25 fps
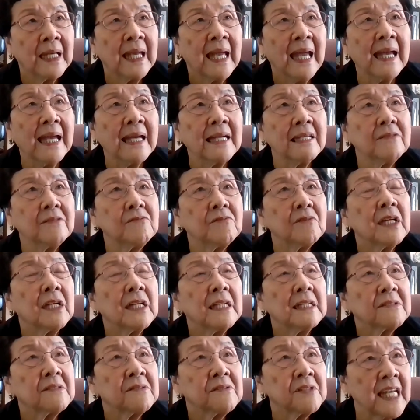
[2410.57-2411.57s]
and
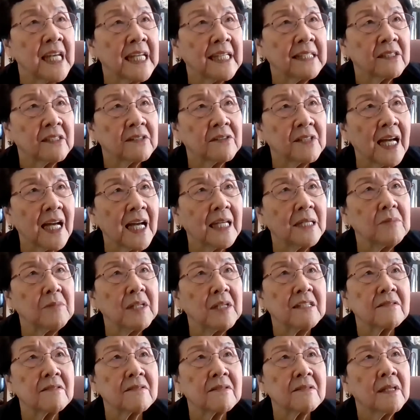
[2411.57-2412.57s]
take the
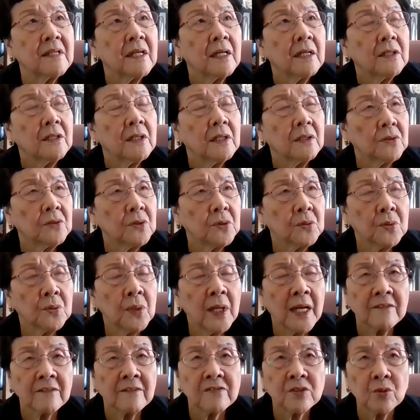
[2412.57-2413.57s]
timings. You
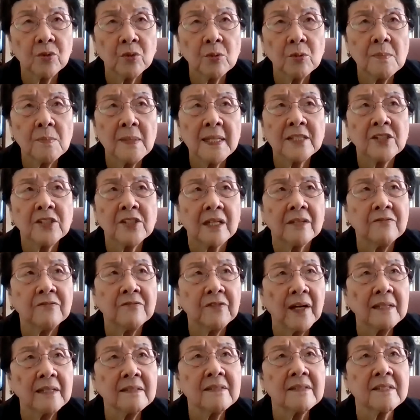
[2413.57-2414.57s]
have so much
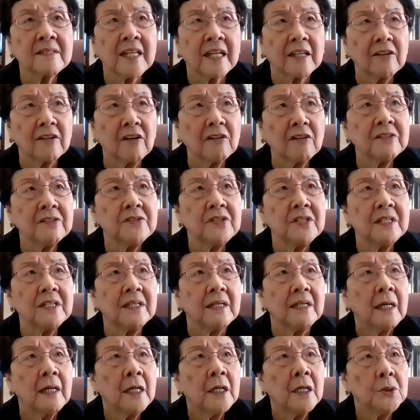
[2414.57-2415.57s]
advanced technology.
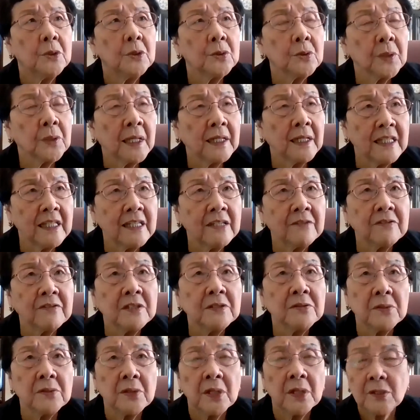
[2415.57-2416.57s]
You can
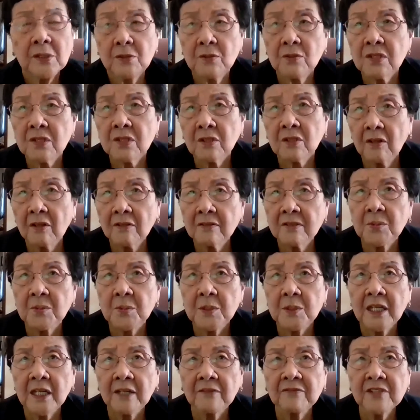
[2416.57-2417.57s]
even use clocks
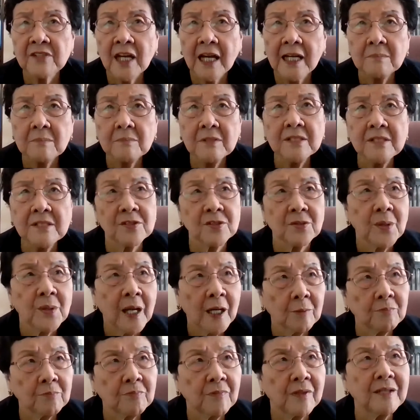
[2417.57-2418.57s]
which have timers to
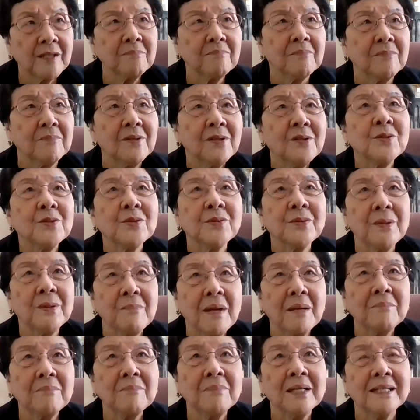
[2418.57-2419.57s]
help them to
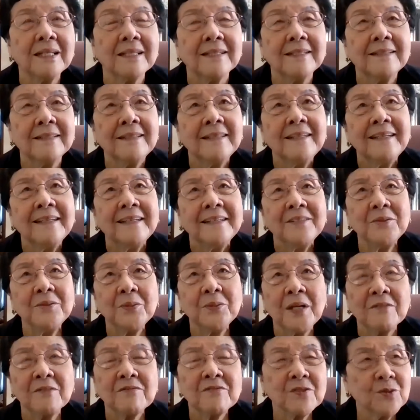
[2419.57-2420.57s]
remember. You
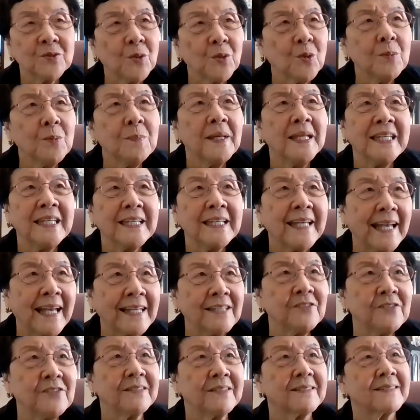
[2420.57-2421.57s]
have so many
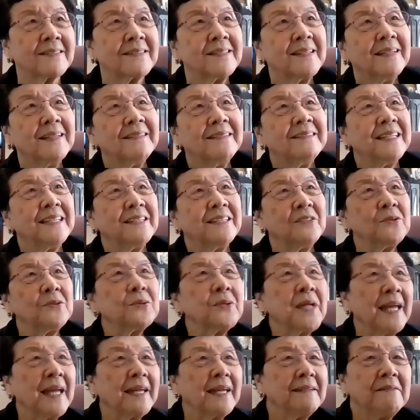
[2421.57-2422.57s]
gadgets that you
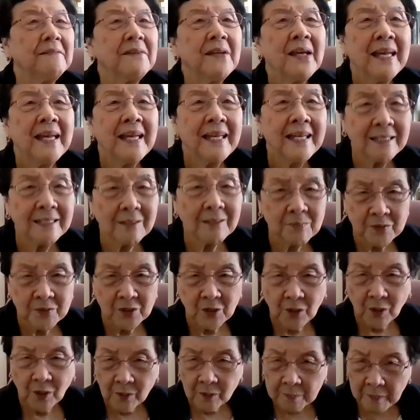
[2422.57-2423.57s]
can help
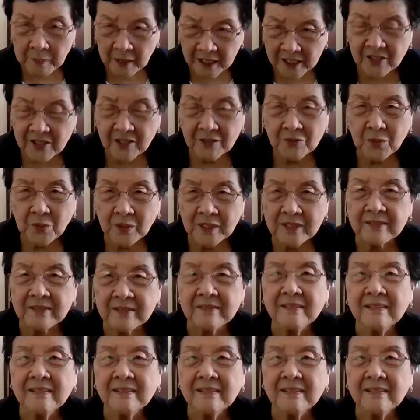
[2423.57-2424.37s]
your patient with.